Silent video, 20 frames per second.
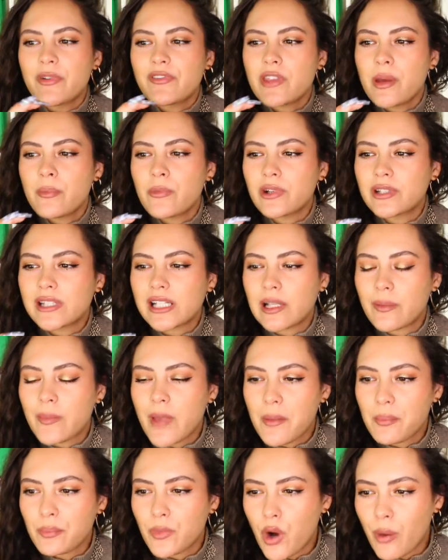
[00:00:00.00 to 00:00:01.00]
of them are a little
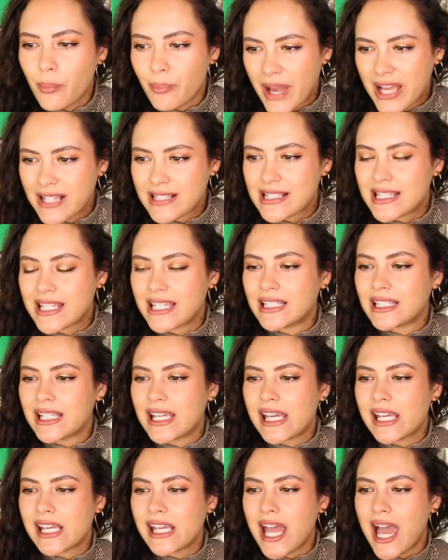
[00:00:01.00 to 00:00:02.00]
bit more
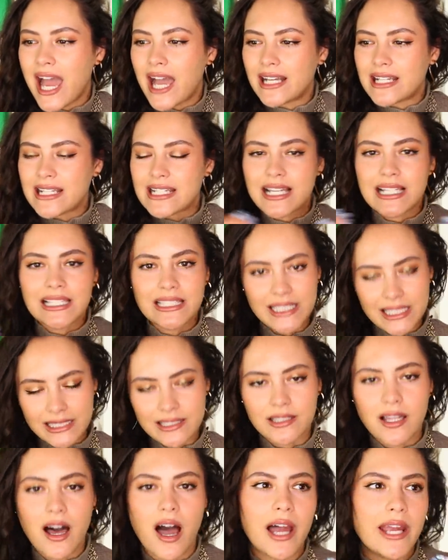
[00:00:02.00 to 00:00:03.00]
masculine and clean
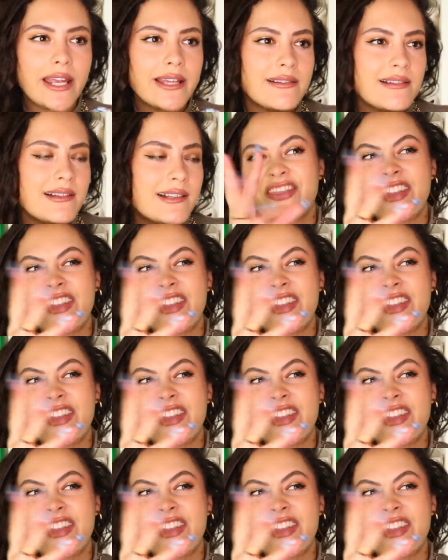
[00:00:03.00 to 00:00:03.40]
lines.